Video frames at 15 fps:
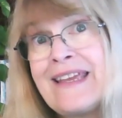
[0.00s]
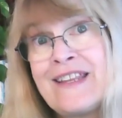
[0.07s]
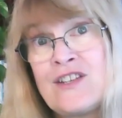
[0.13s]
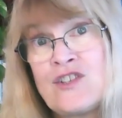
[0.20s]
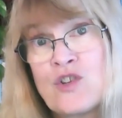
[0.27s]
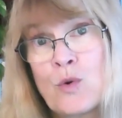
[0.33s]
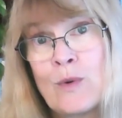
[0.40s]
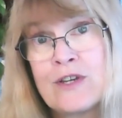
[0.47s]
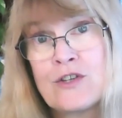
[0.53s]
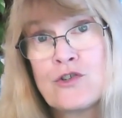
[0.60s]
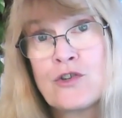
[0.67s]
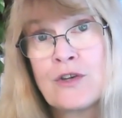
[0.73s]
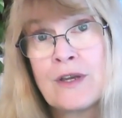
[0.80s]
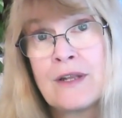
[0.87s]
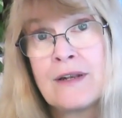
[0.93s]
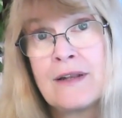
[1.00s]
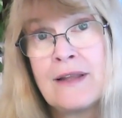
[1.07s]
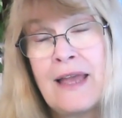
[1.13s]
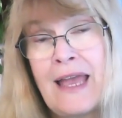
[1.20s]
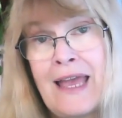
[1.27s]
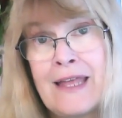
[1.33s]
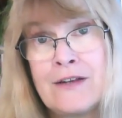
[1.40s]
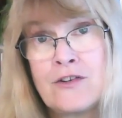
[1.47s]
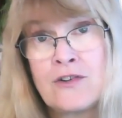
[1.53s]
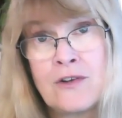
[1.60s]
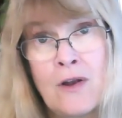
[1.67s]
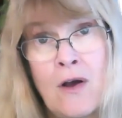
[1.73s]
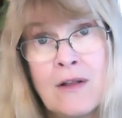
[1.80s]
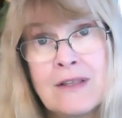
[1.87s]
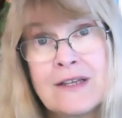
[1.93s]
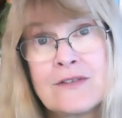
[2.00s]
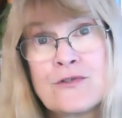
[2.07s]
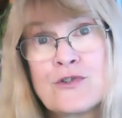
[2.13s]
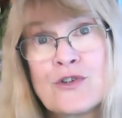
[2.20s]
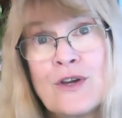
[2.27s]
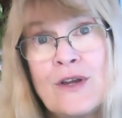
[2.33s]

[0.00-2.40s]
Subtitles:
intuition and knowledge.